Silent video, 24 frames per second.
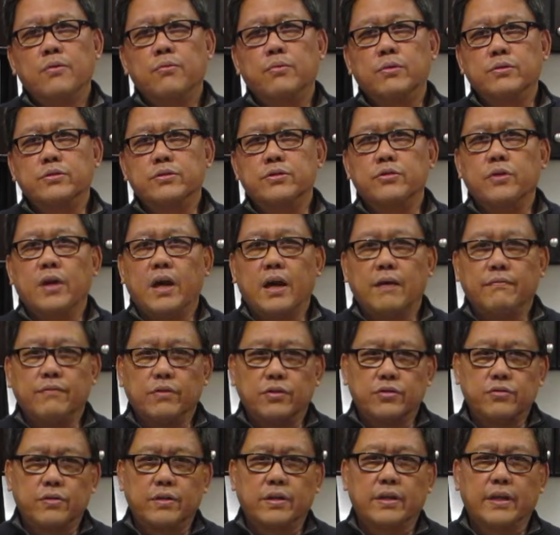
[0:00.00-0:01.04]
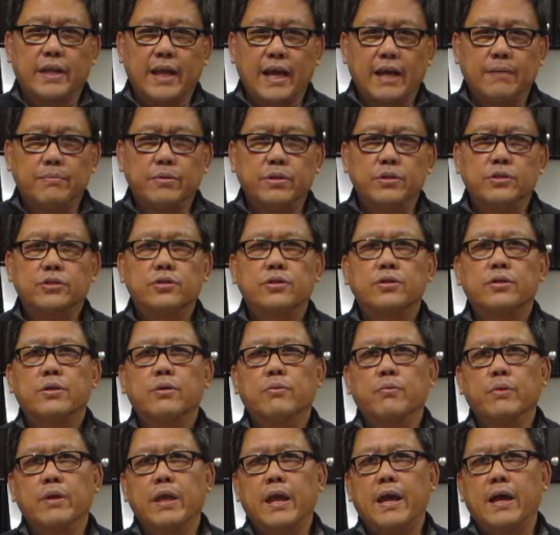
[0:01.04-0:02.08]
Once you have the shredded cabbage,
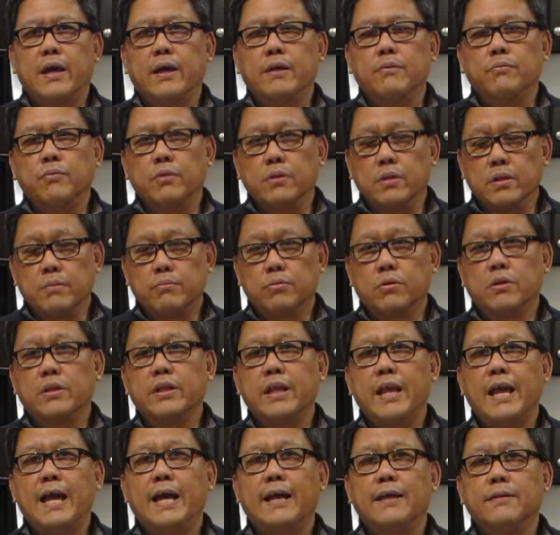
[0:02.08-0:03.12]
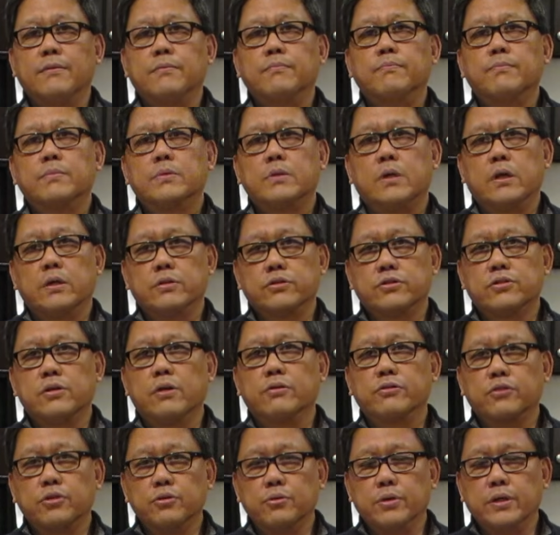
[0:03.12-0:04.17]
we liberally add
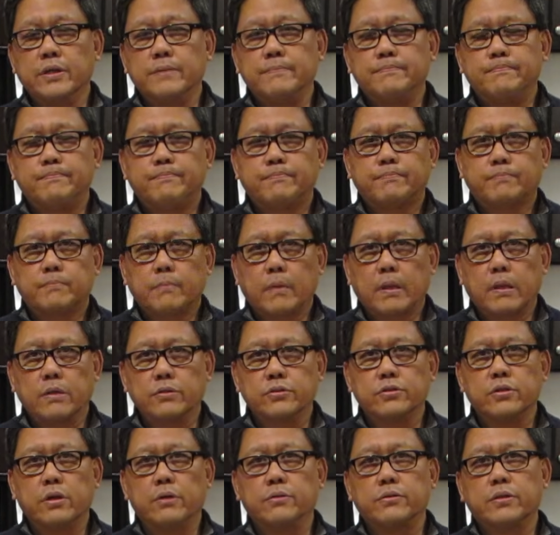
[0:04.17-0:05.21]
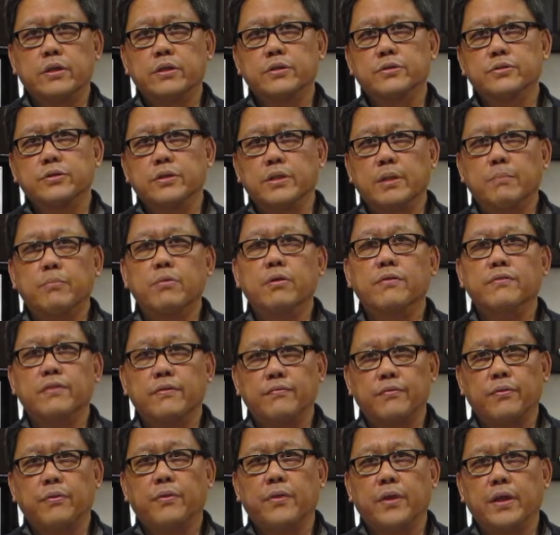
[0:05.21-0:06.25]
salt to it. The salt does a number of
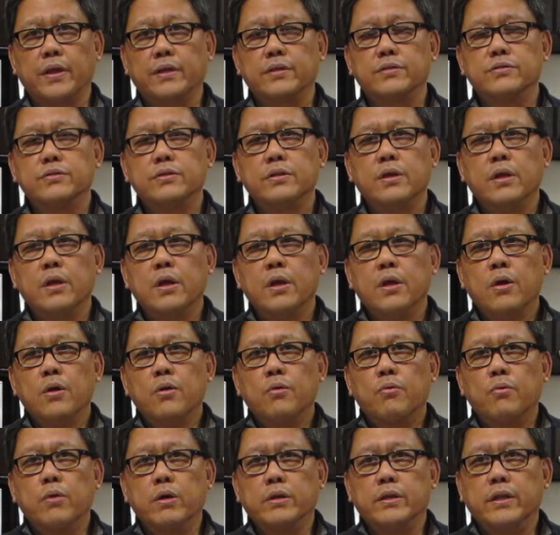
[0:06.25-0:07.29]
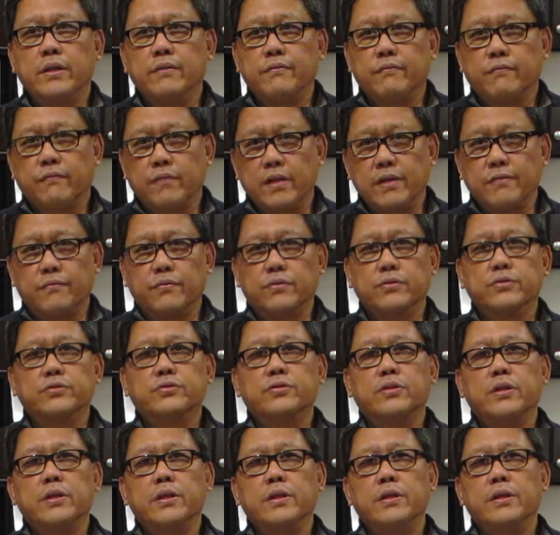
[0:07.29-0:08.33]
different things. One, it flavors
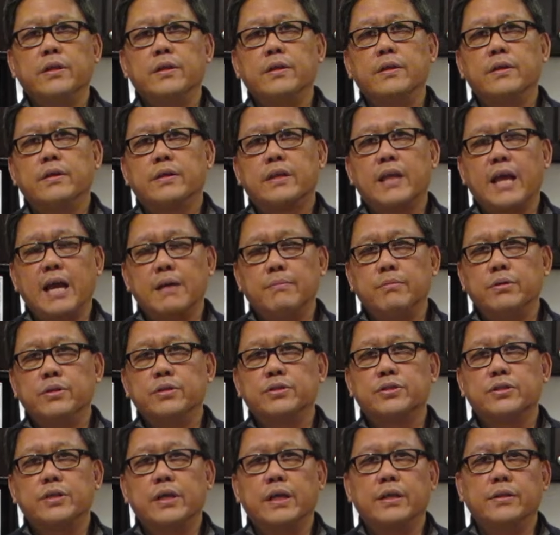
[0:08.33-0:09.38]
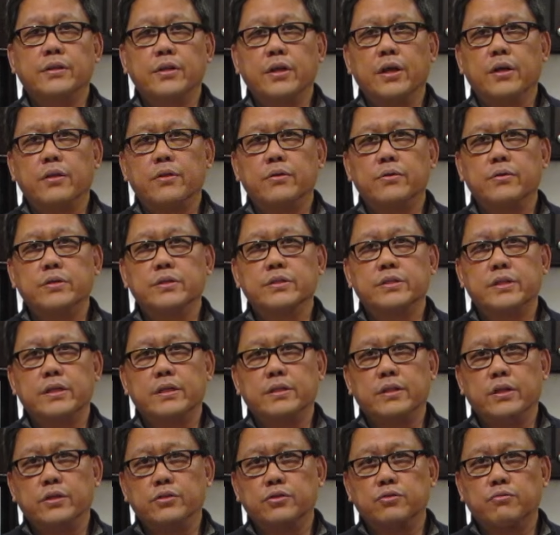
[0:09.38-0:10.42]
the cabbage, and the other is
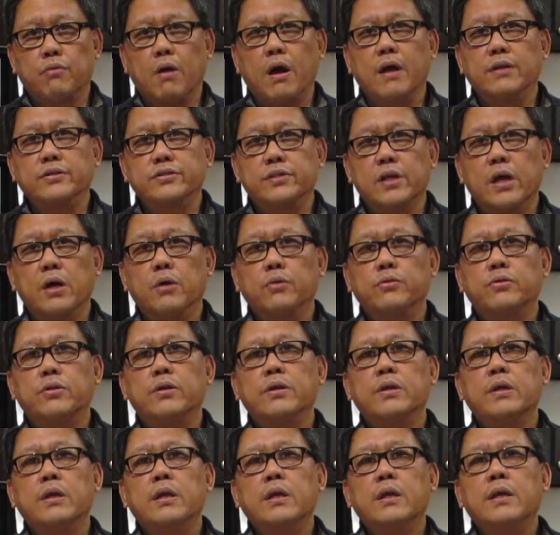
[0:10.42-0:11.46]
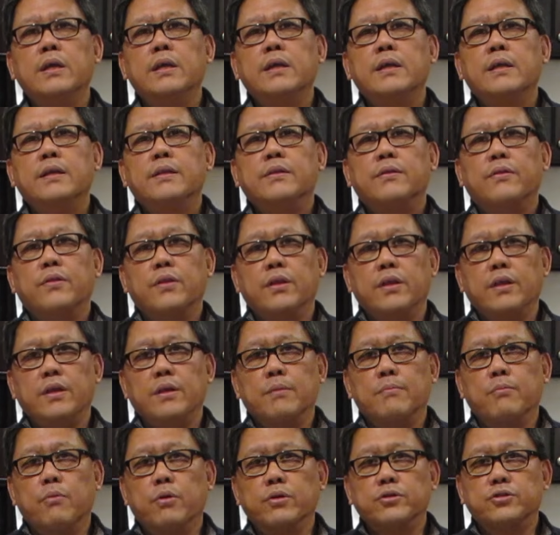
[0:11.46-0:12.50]
it draws out the
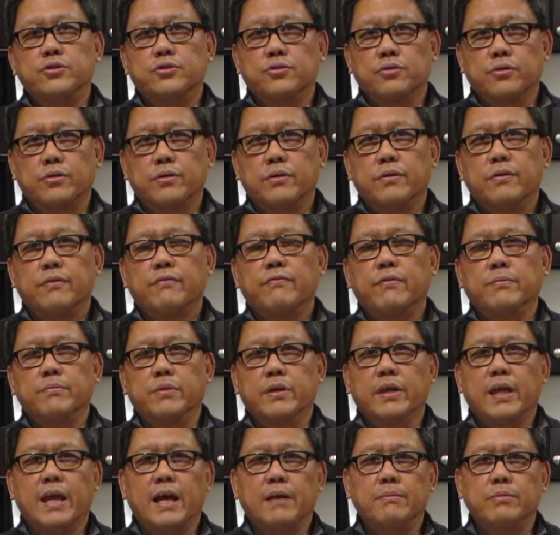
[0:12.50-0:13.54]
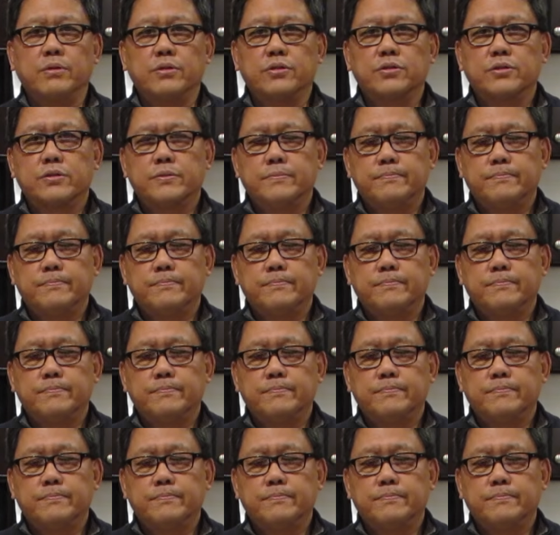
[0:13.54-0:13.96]
moisture from the cabbage.